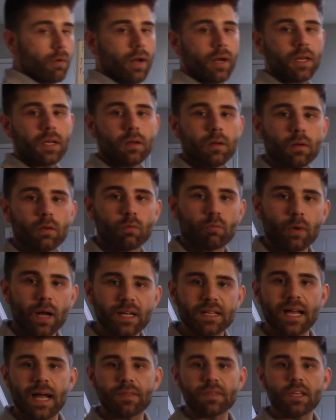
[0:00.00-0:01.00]
we're ready to
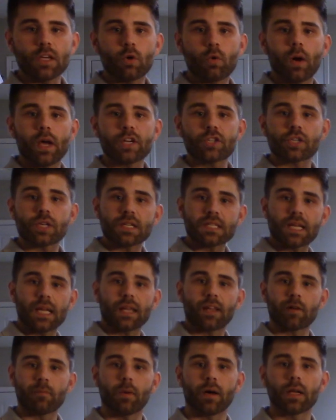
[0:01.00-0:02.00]
write down the equation and
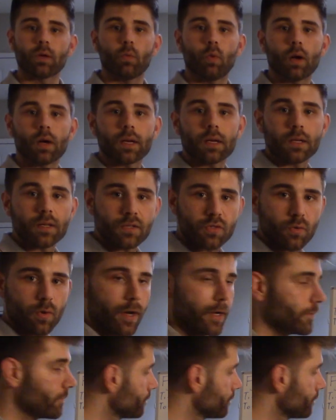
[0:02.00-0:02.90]
tell everybody what it is, right?